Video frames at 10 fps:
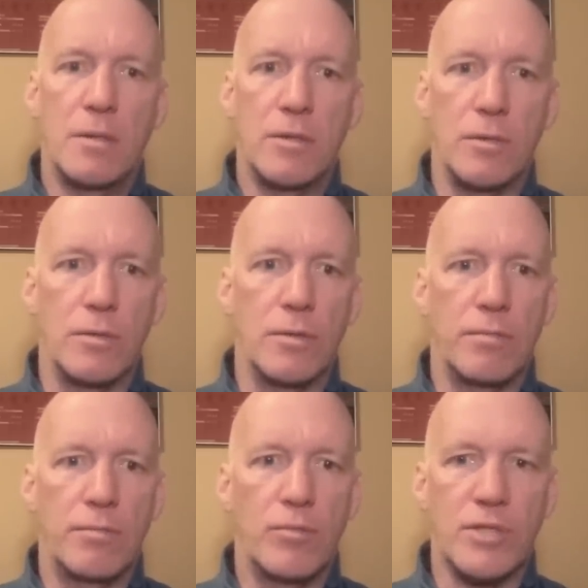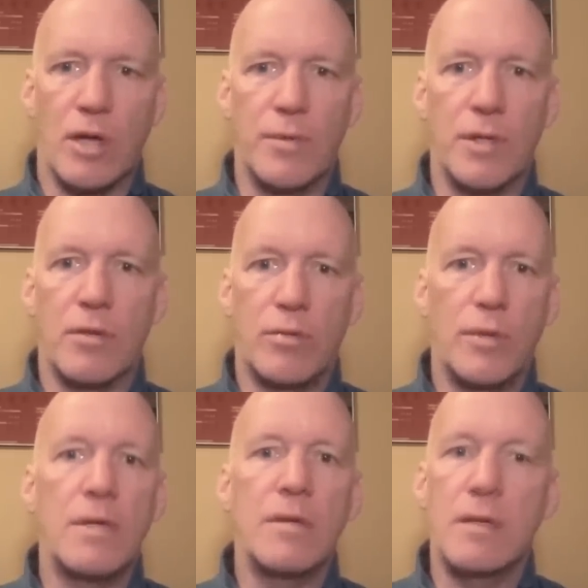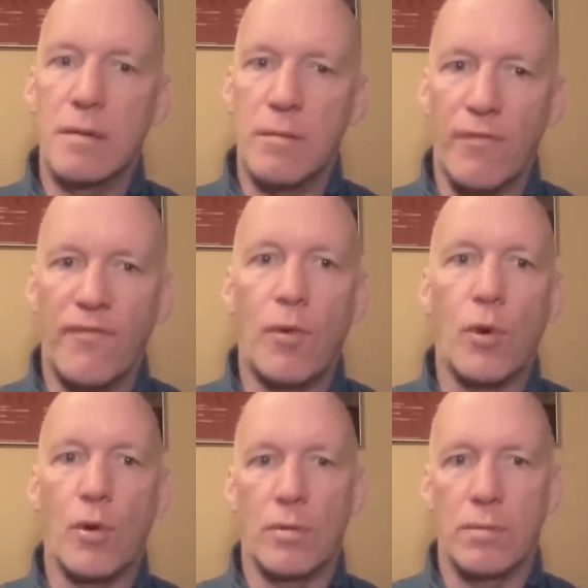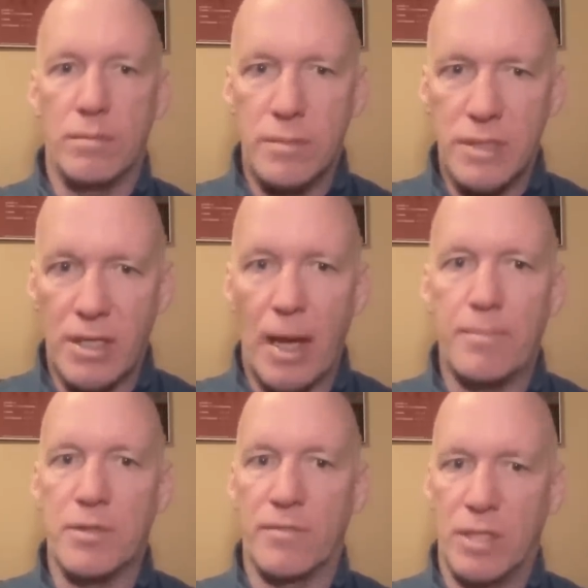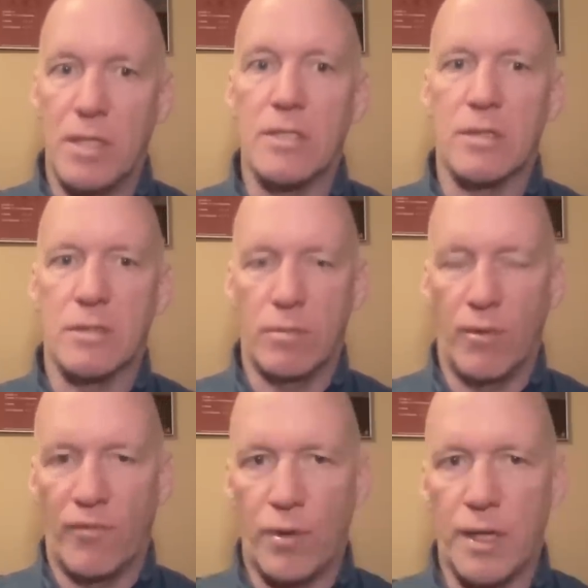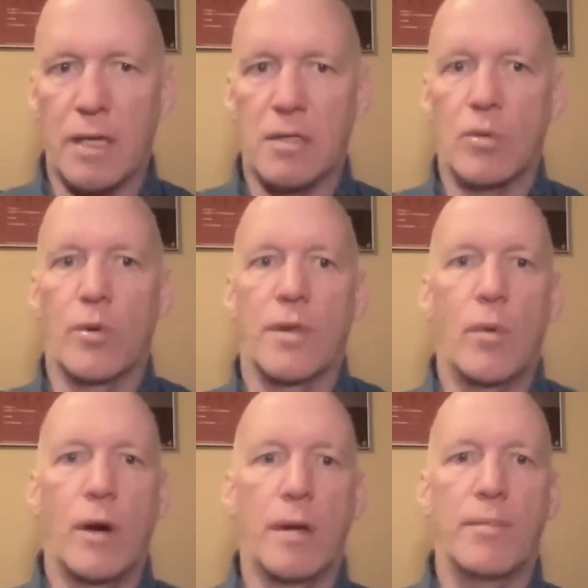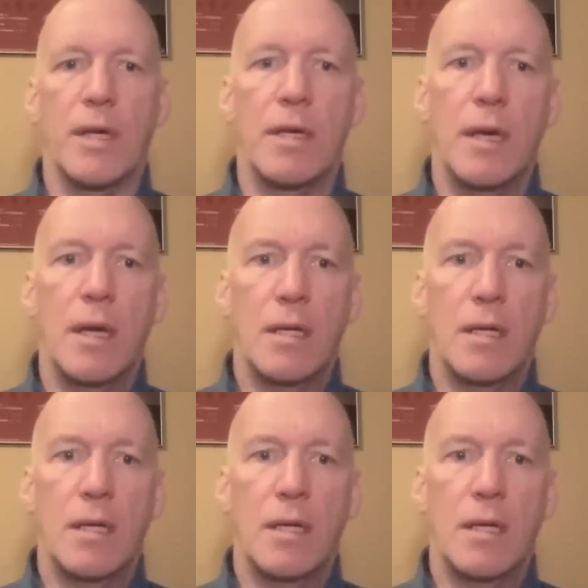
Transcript: to what's going to be three or four steps of seasons before they get to where they want to be.